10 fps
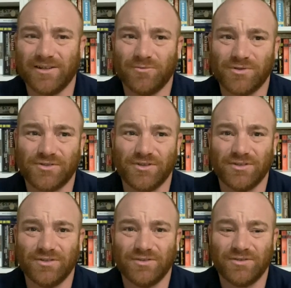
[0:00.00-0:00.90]
And it was the,
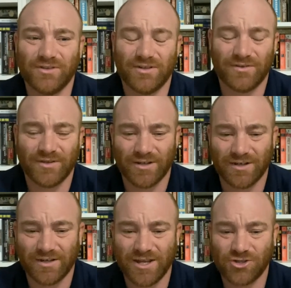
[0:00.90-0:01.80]
the,
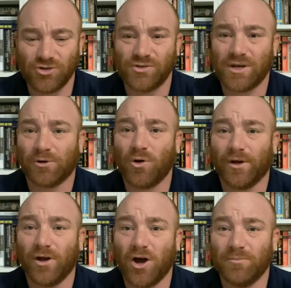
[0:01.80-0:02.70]
the issues that were
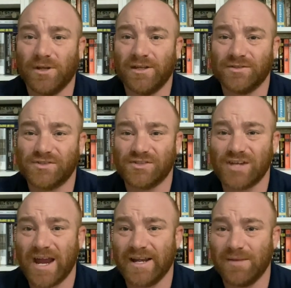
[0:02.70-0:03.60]
going on in
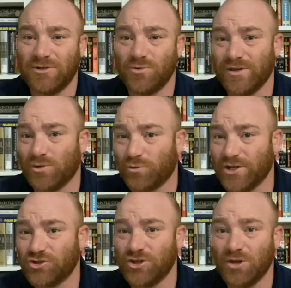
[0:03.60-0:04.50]
society between the
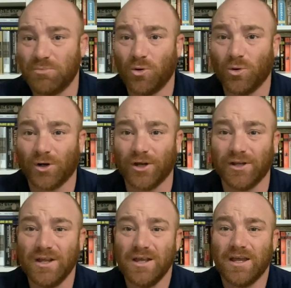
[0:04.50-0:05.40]
rich and the poor,
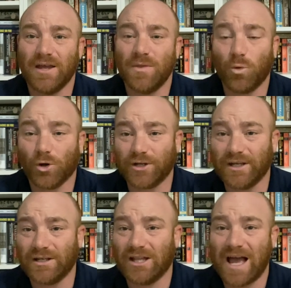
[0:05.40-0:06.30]
and, and the
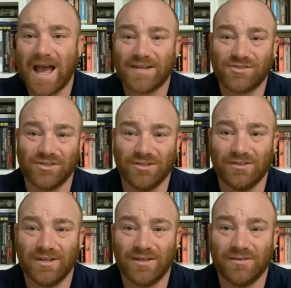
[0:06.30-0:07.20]
working class,
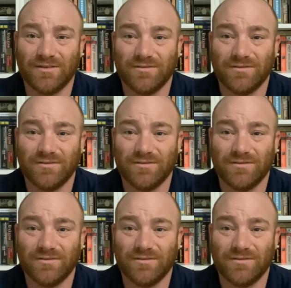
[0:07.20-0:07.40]
and, and,